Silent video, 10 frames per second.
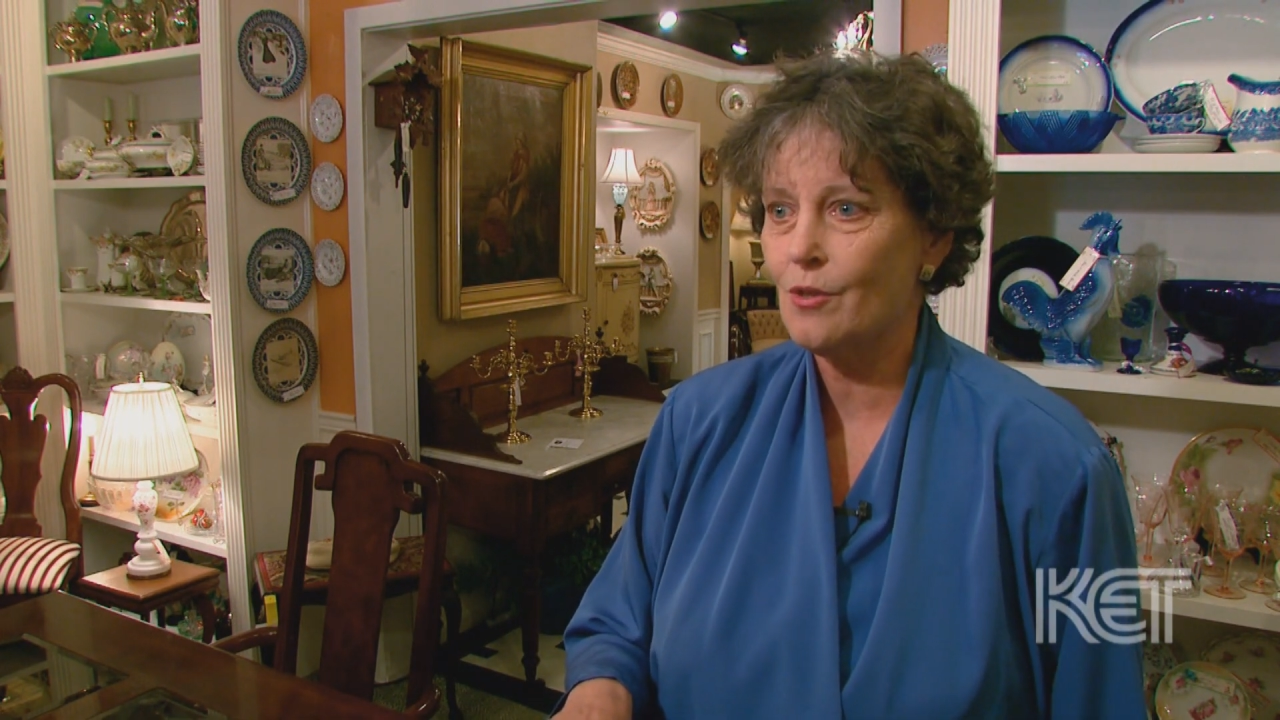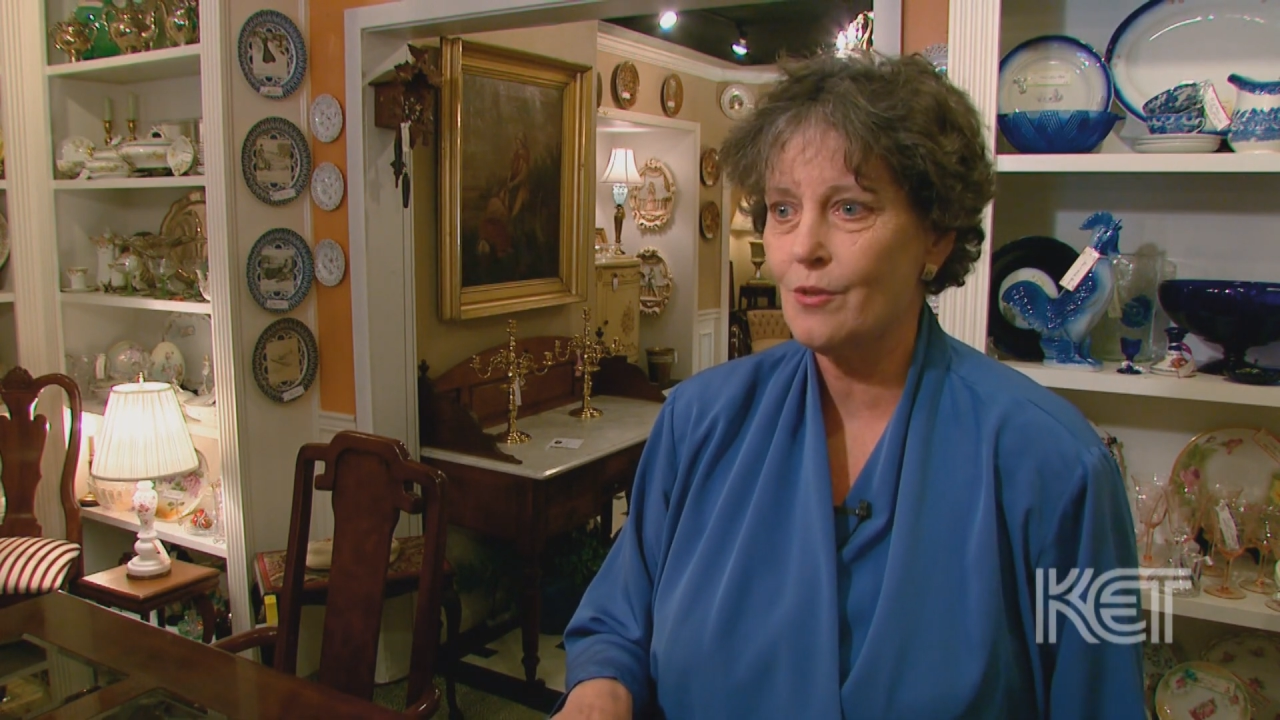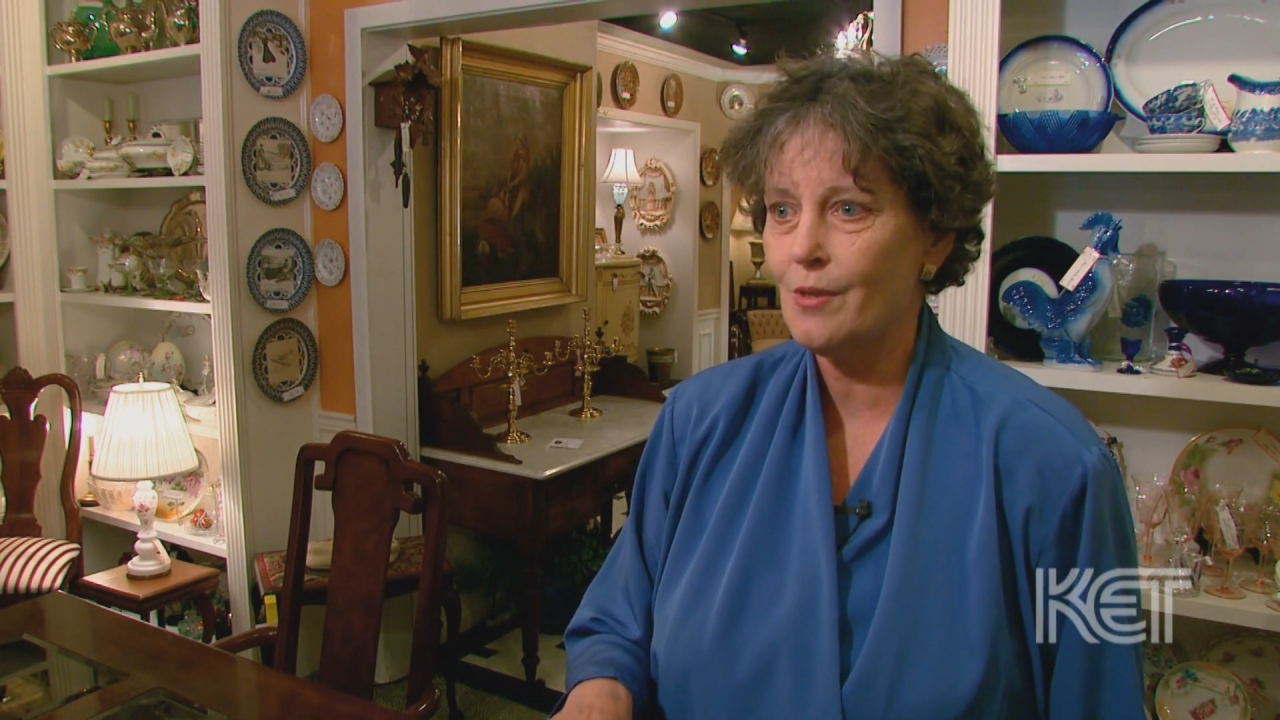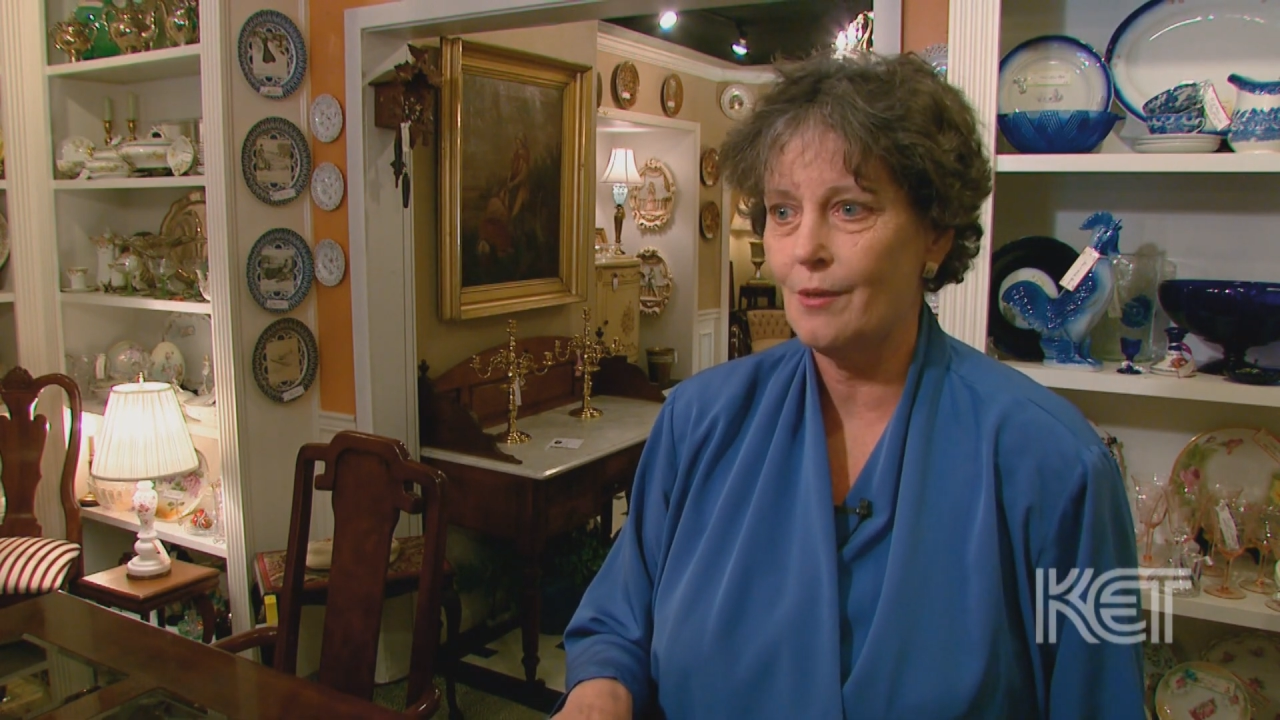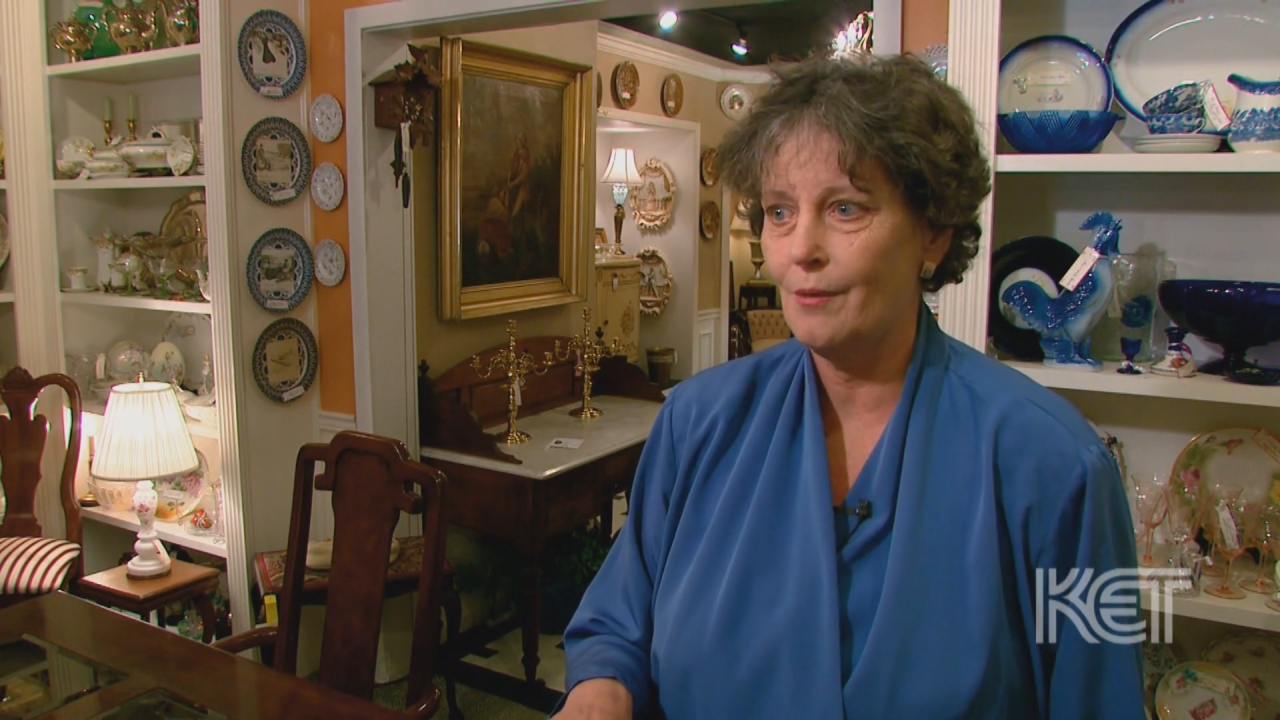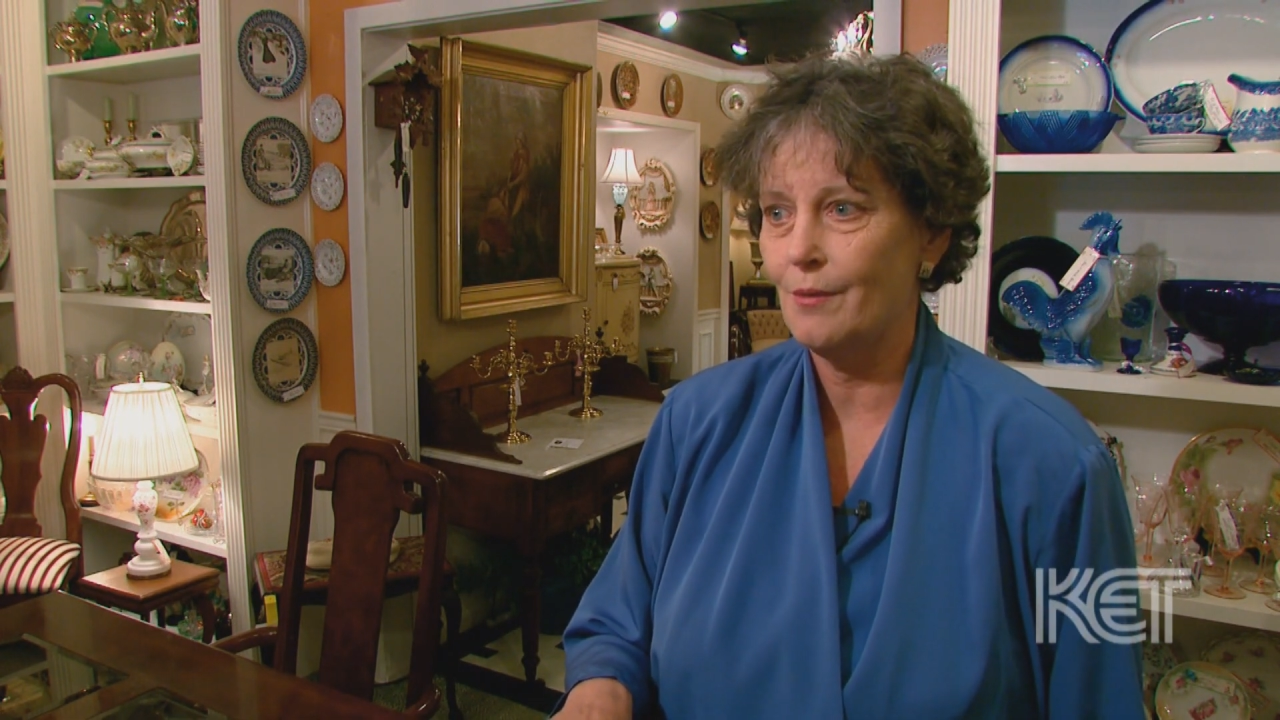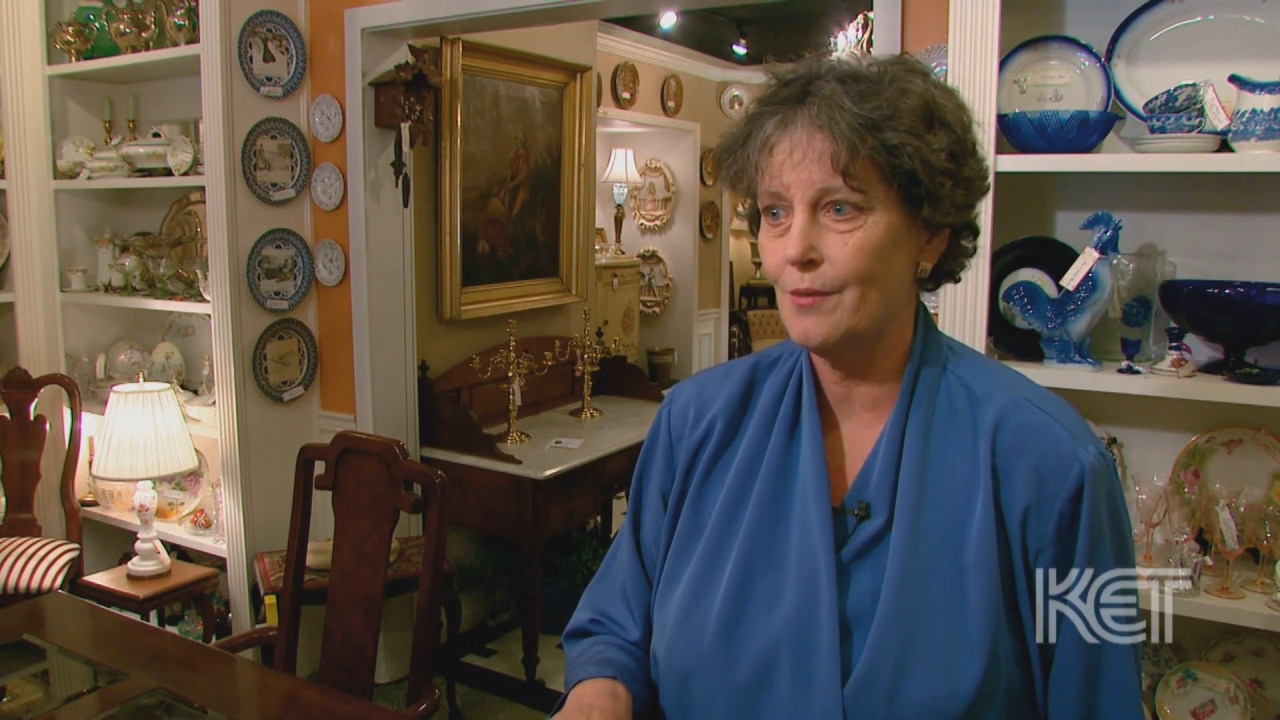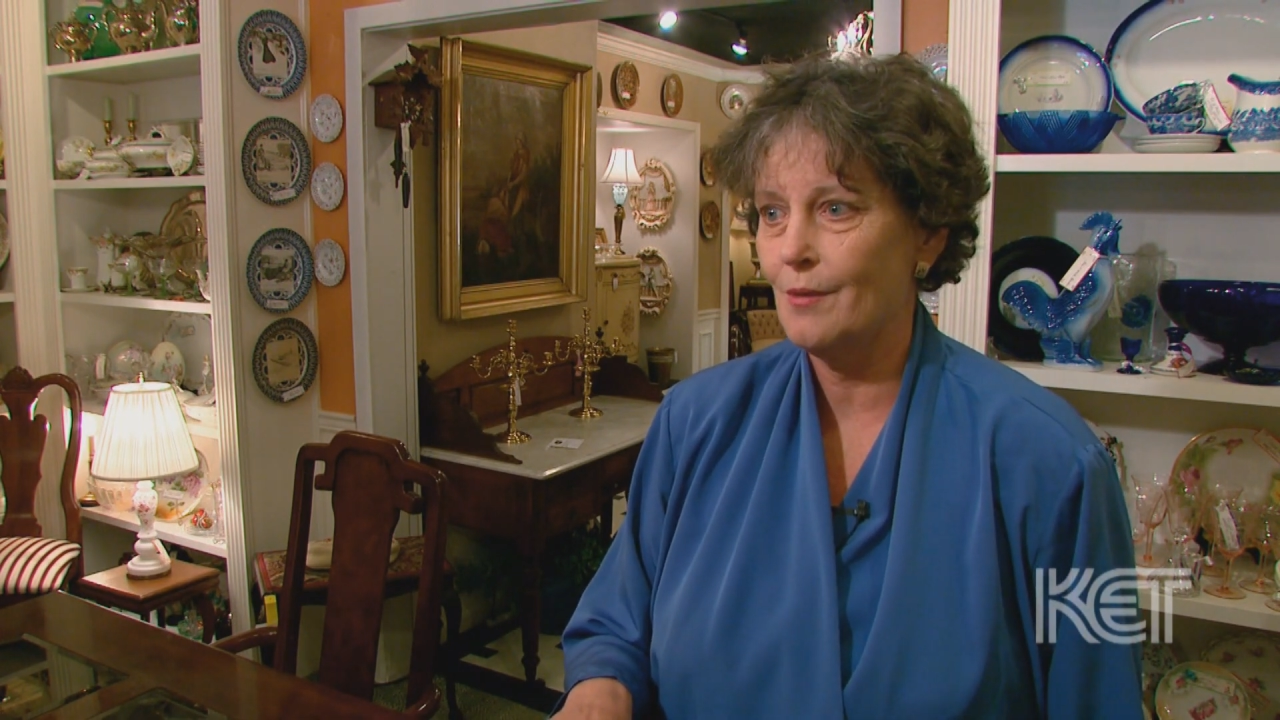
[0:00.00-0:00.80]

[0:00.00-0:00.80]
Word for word: years old,